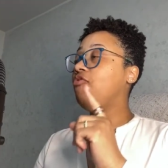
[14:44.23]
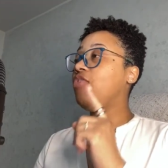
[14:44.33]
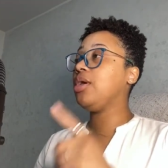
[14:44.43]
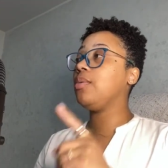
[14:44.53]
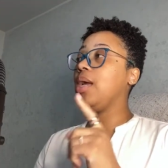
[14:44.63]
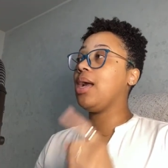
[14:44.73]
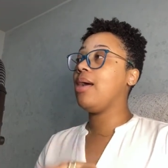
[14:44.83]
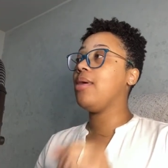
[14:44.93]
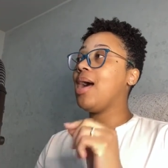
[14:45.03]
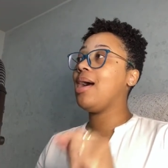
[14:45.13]
figuring
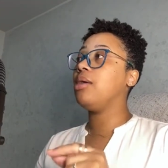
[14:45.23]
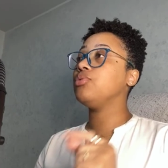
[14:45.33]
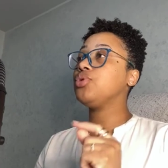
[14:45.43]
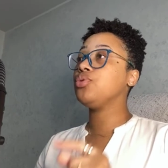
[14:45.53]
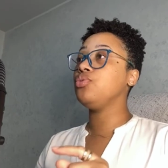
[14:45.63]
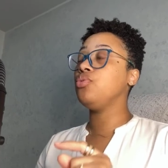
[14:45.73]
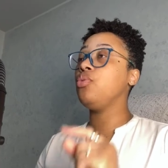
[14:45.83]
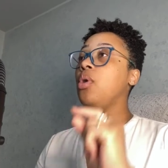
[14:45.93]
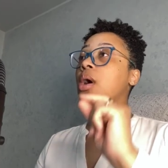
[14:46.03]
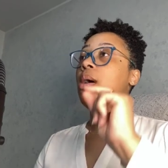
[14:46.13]
out how to